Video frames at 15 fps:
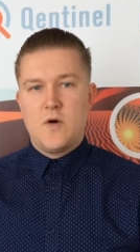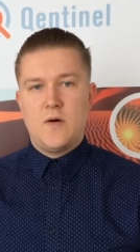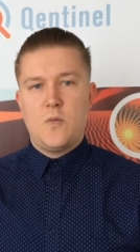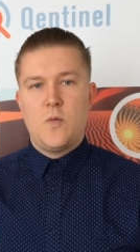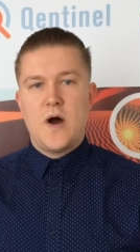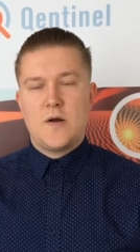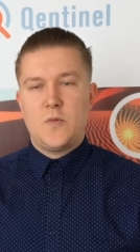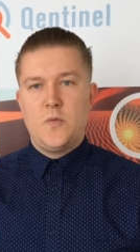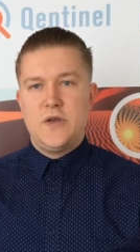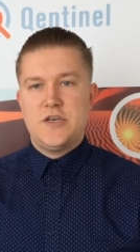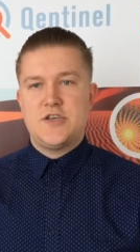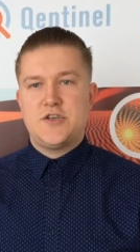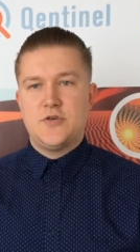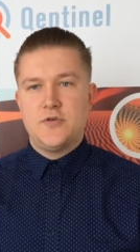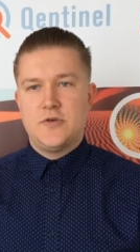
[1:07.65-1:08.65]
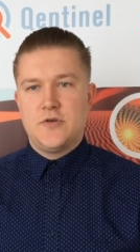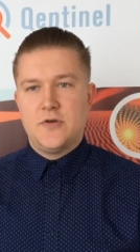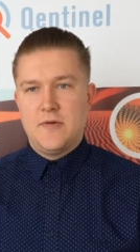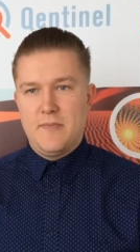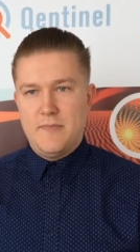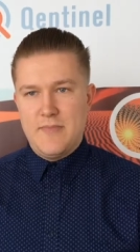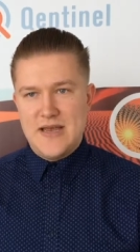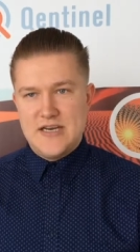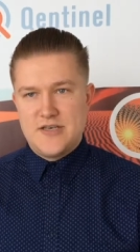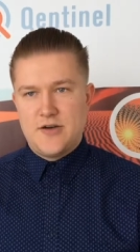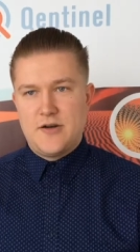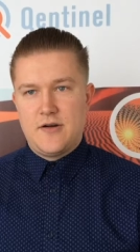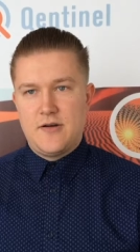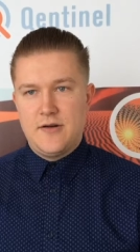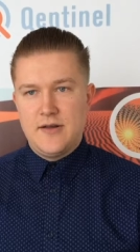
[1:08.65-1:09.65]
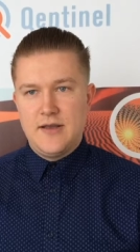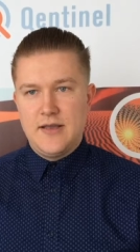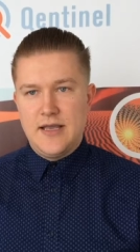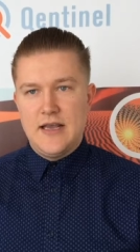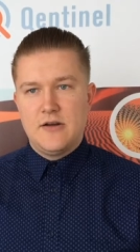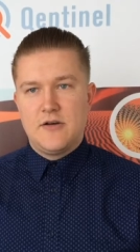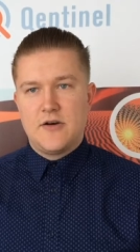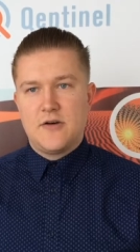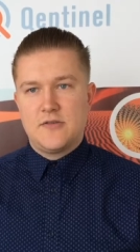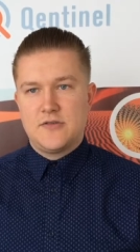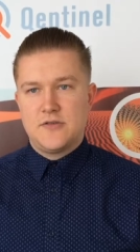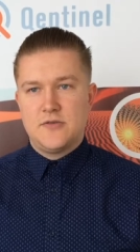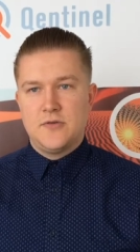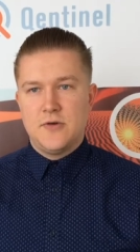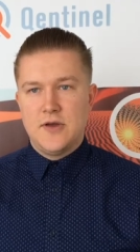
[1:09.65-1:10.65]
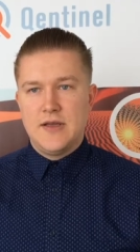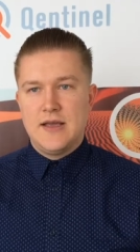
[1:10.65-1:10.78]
what we should measure in order to